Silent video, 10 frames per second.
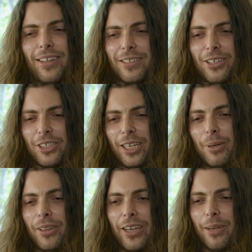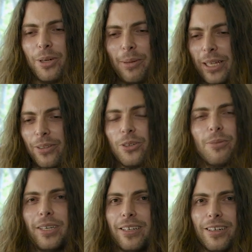like such a hippie thing, but I mean, look
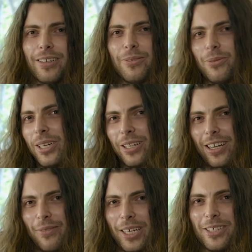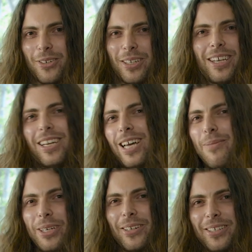at me, like, what kind of answer
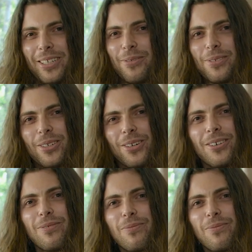am I going to give? So